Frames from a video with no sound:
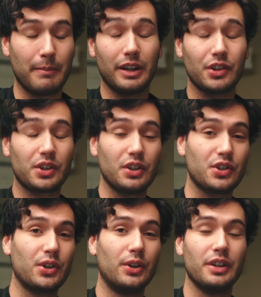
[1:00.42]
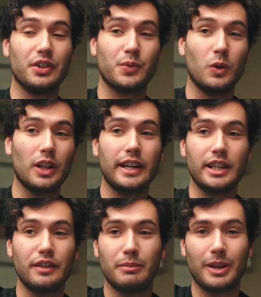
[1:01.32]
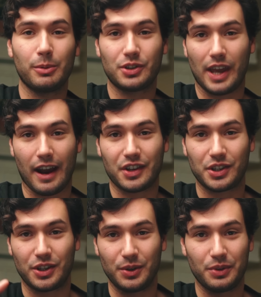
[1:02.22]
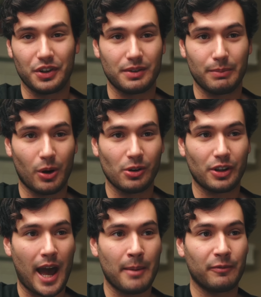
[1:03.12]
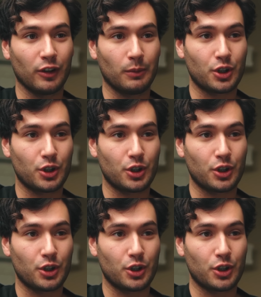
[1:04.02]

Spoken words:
biggest concern is, will I even be able to execute this bottle cap flip